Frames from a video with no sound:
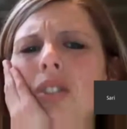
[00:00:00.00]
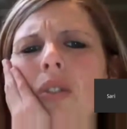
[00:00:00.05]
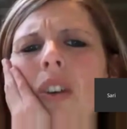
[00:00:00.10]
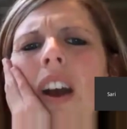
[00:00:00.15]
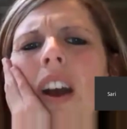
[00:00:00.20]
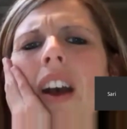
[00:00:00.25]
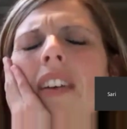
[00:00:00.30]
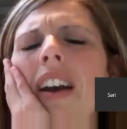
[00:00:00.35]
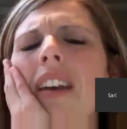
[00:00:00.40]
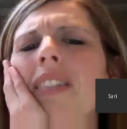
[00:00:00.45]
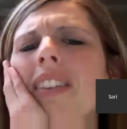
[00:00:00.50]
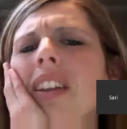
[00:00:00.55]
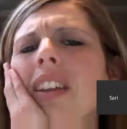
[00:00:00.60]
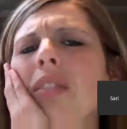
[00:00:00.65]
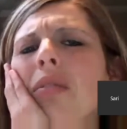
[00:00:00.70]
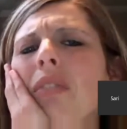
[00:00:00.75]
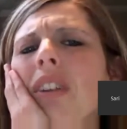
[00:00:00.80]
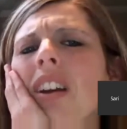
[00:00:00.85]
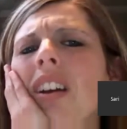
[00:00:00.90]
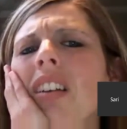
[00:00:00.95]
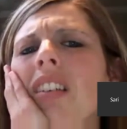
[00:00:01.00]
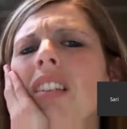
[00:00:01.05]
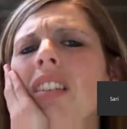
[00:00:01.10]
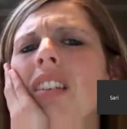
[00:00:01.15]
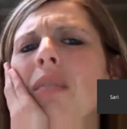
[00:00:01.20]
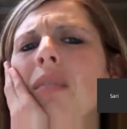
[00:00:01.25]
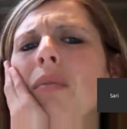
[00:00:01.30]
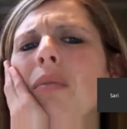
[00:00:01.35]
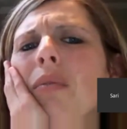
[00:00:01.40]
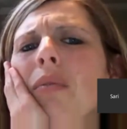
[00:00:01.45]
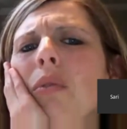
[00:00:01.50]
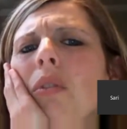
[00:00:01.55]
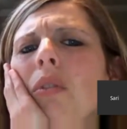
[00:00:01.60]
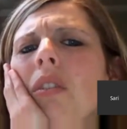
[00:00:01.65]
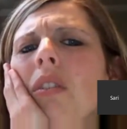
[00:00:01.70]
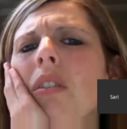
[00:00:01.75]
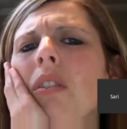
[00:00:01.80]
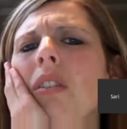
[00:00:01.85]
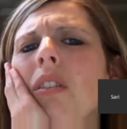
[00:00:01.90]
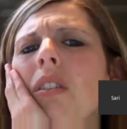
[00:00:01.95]
you have? I have like
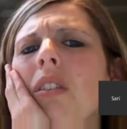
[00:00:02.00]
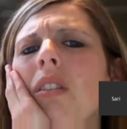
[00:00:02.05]
304